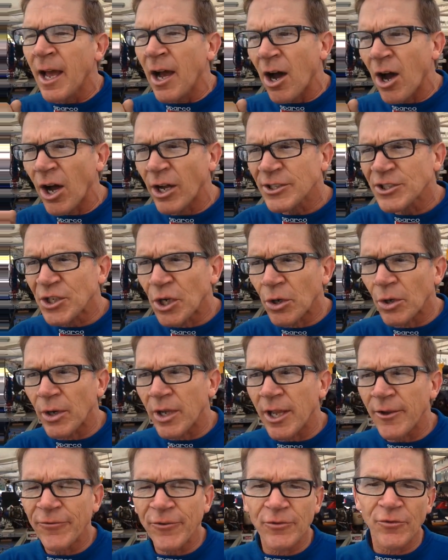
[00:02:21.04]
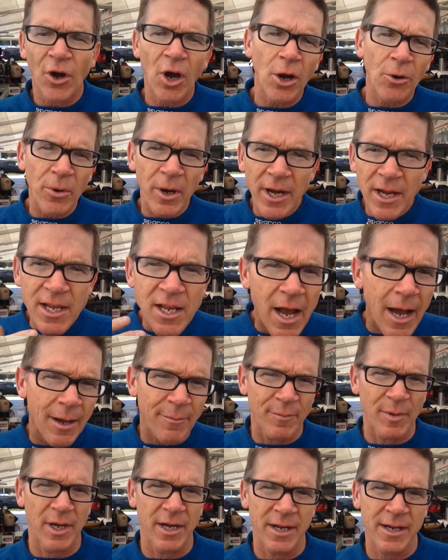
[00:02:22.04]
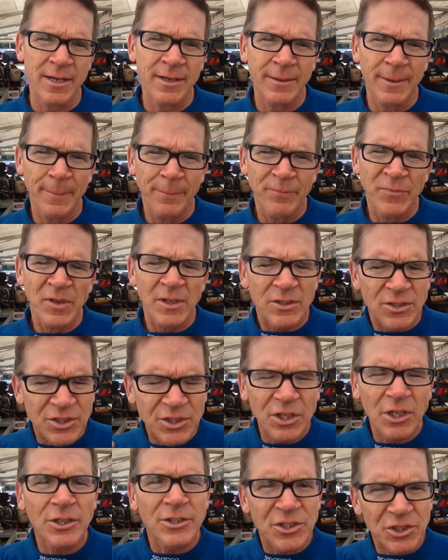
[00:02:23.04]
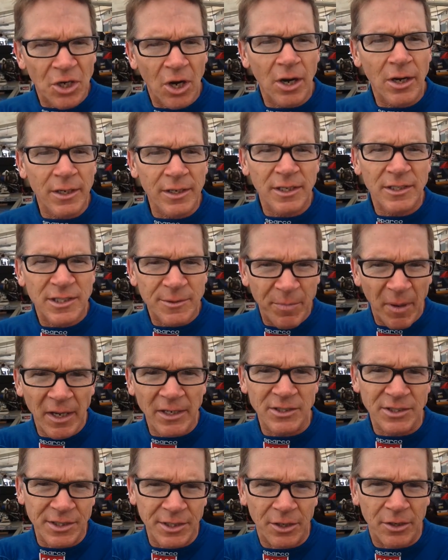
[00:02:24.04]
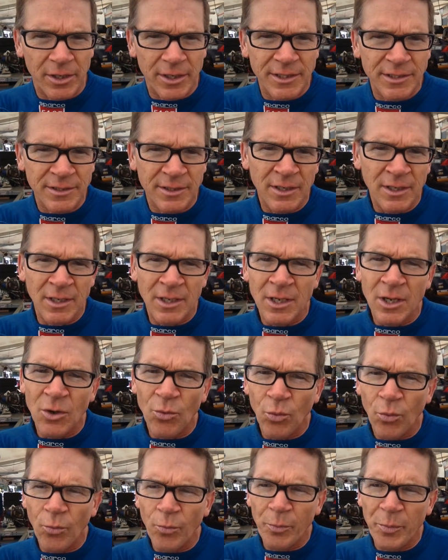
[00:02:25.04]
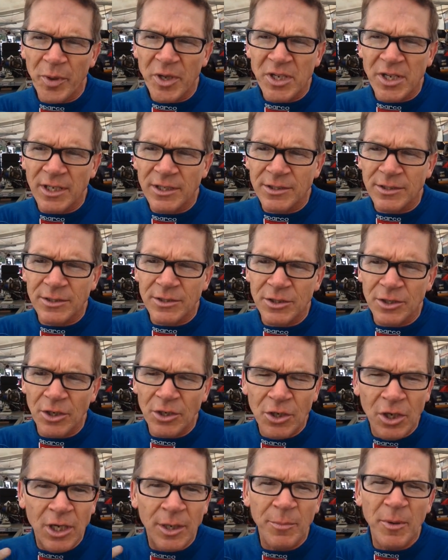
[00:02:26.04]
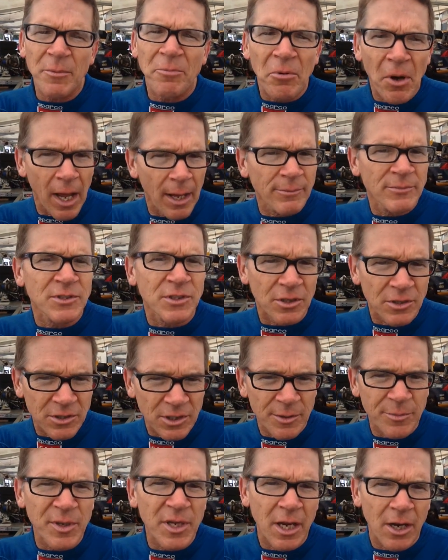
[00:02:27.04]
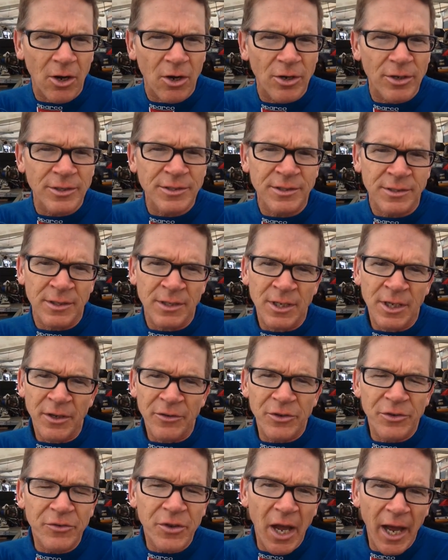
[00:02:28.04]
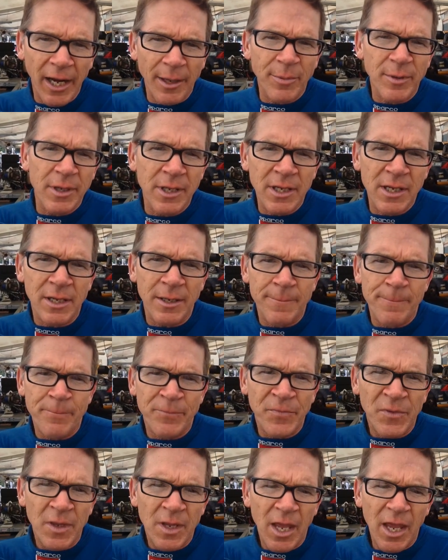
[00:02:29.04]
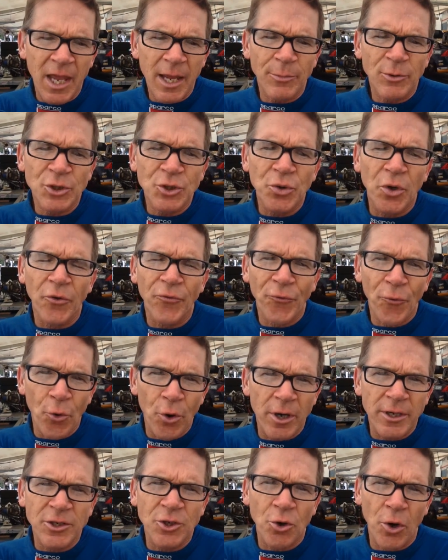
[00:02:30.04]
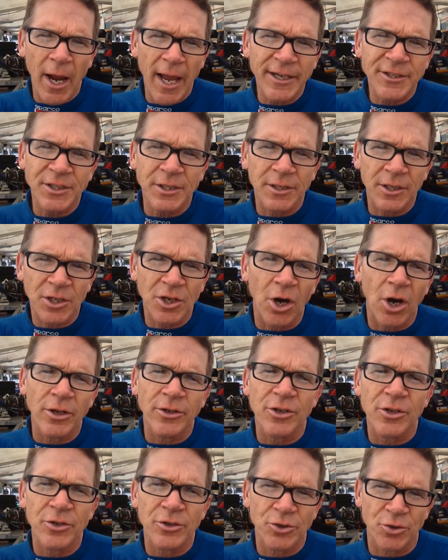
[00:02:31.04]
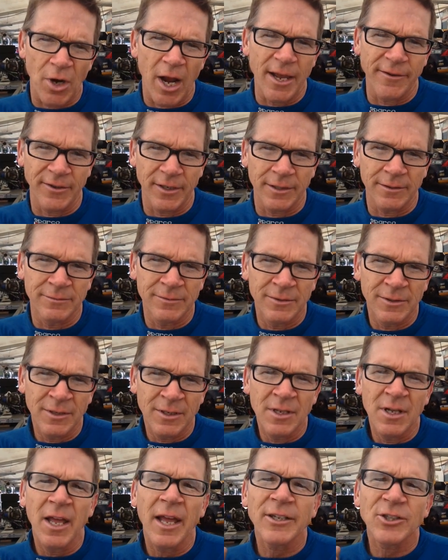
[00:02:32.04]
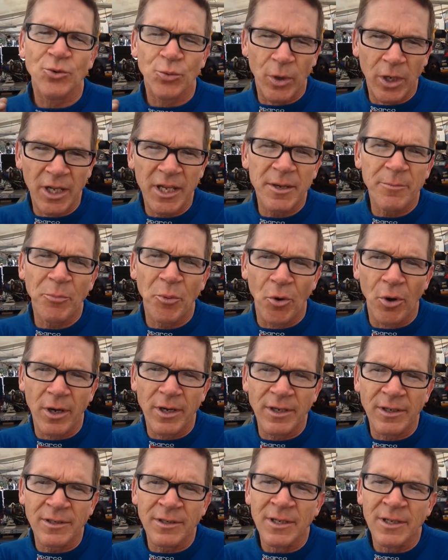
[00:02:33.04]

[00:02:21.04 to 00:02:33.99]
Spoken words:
Also, if you've already got money, still start in a spec series, because there are going to be problems, there are going to be errors. You've got to be able to afford crashing the car that you're driving. It's really important.